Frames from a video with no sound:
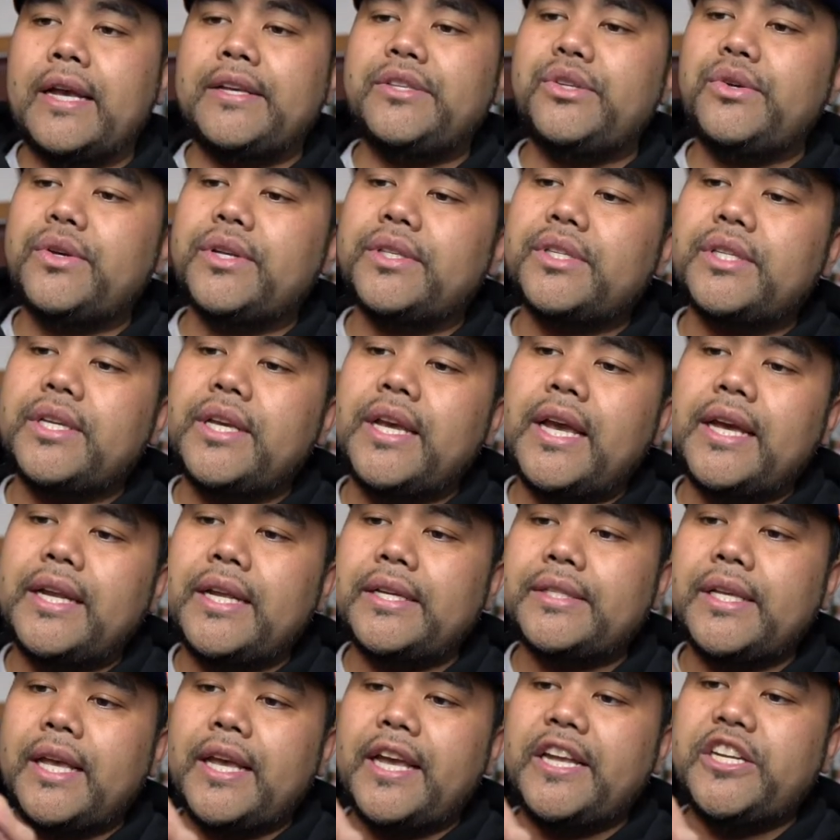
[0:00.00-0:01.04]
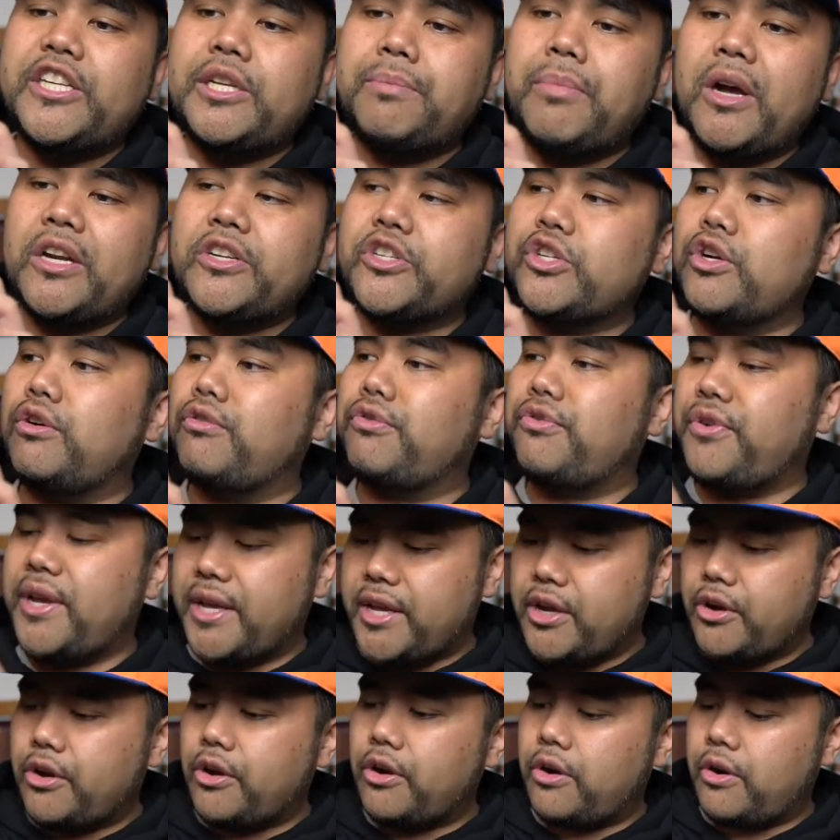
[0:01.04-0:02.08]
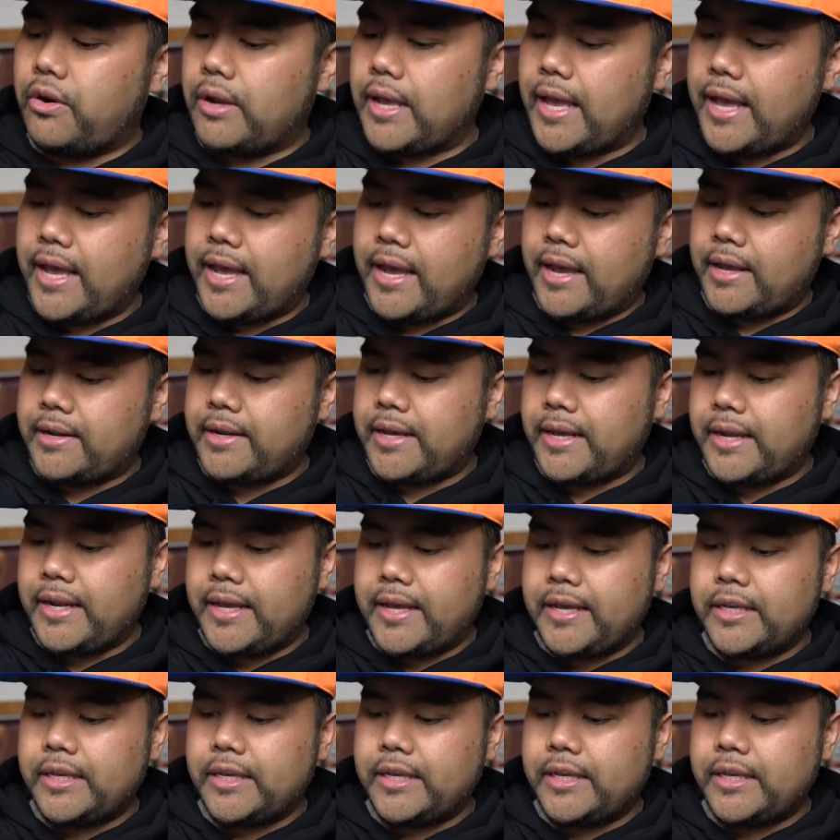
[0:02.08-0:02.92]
As you can see, it is a Ichiban Shou figure and it